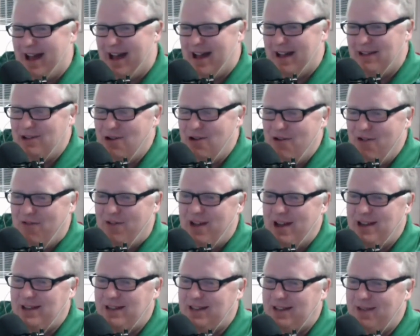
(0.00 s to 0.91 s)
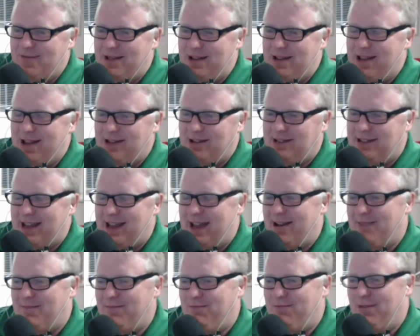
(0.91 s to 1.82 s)
new features in Windows
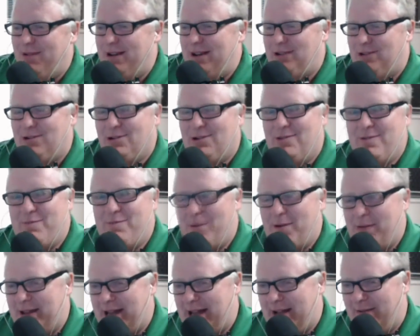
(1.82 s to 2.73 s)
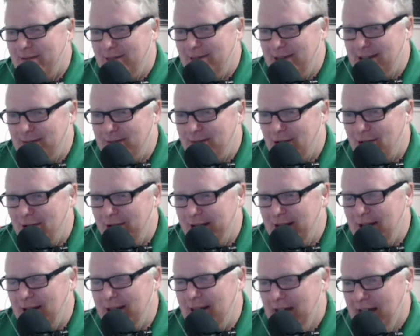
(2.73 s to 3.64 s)
10. I'm pretty sure we've probably covered these, but
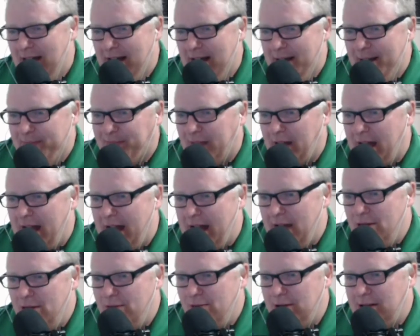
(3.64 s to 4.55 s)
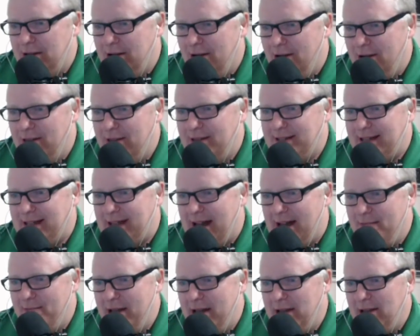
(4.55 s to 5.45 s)
quickly. The return of the
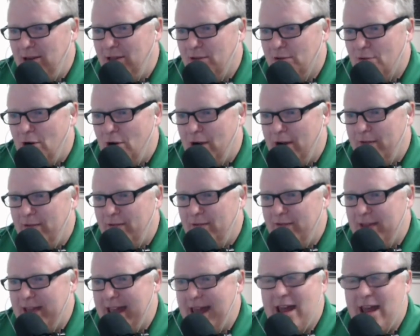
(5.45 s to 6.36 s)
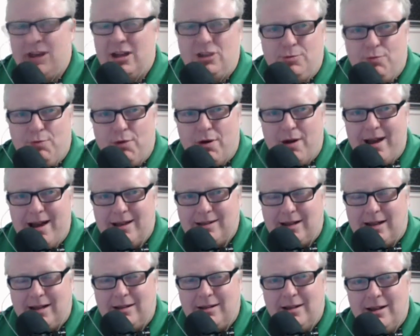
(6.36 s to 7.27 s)
Start menu, the arrival of the Edge
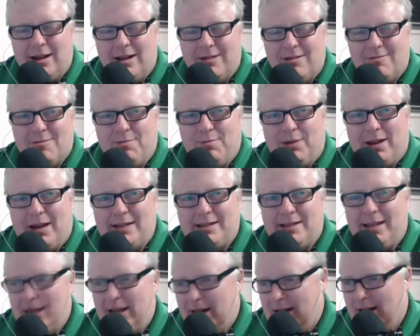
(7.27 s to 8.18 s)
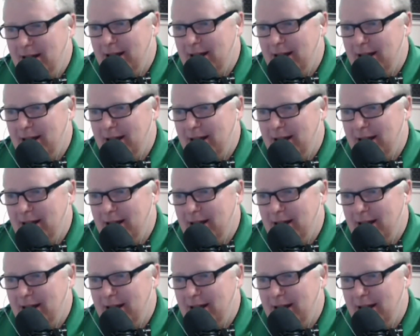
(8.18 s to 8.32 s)
browser, replacing Internet